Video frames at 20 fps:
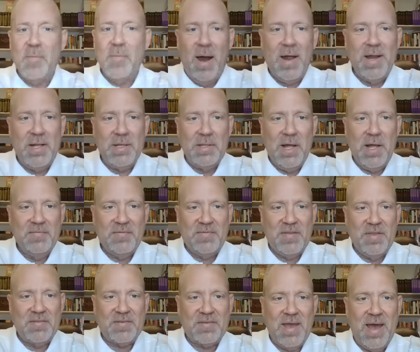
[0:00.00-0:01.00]
Everybody
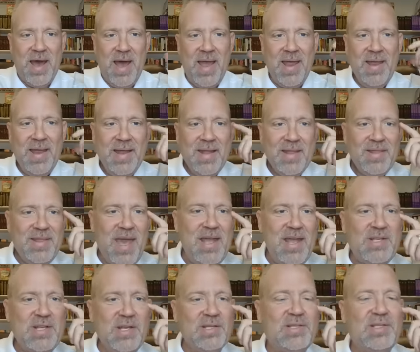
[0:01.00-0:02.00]
loves this guy.
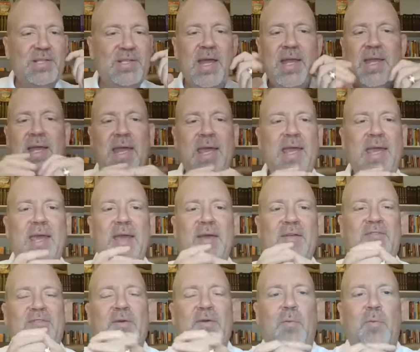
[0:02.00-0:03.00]
They just think he
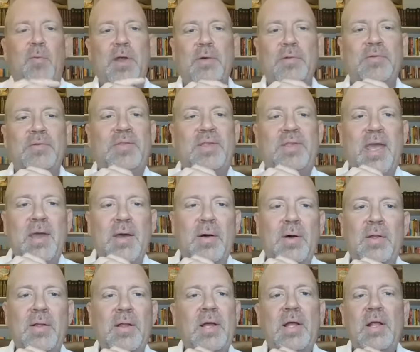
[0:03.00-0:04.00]
is the real
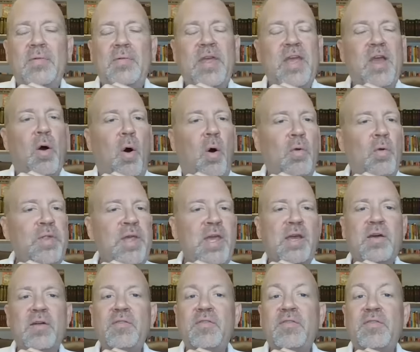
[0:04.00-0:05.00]
deal. The
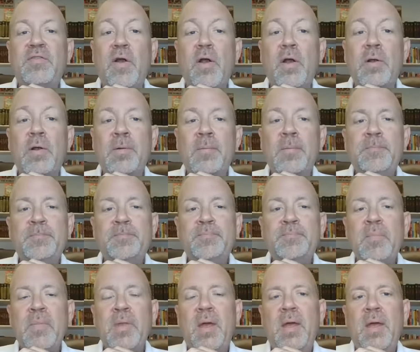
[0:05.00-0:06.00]
only concern
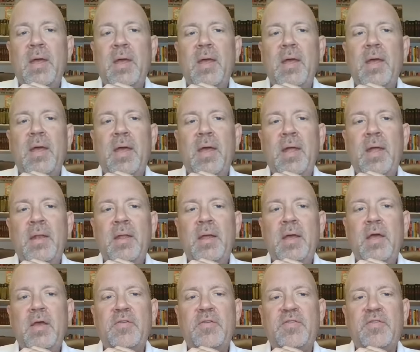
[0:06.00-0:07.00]

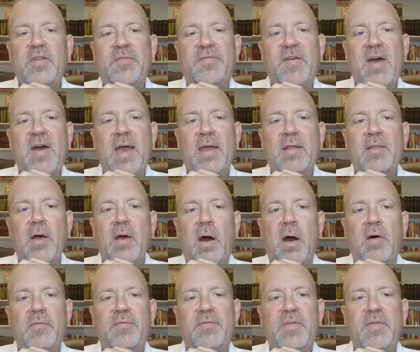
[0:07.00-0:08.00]
is the fact
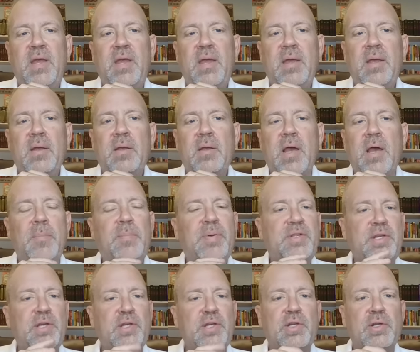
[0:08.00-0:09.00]
of the
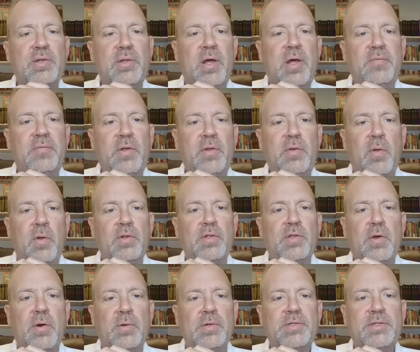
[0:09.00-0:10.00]
competition level at
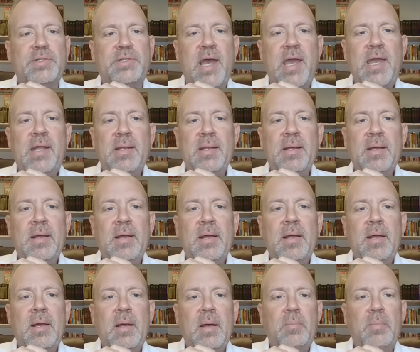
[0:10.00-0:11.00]
North Dakota State.
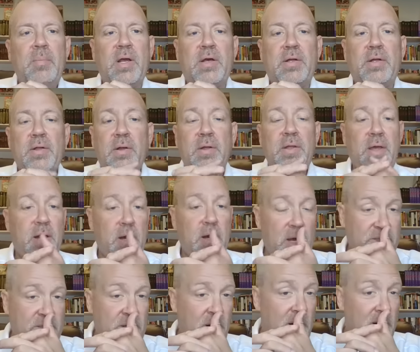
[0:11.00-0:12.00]
But clearly it
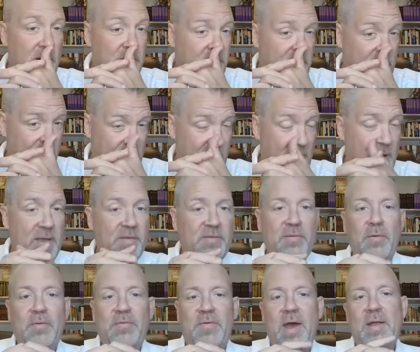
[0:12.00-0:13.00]
hasn't hurt some
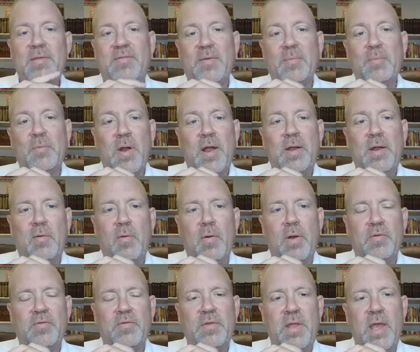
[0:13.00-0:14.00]
guys who've had some great
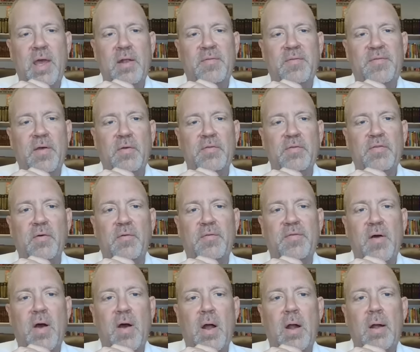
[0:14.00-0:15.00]
careers in the NFL so
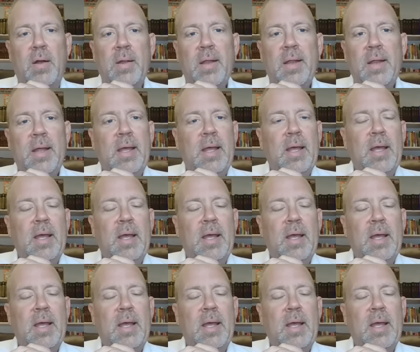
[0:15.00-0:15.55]
far.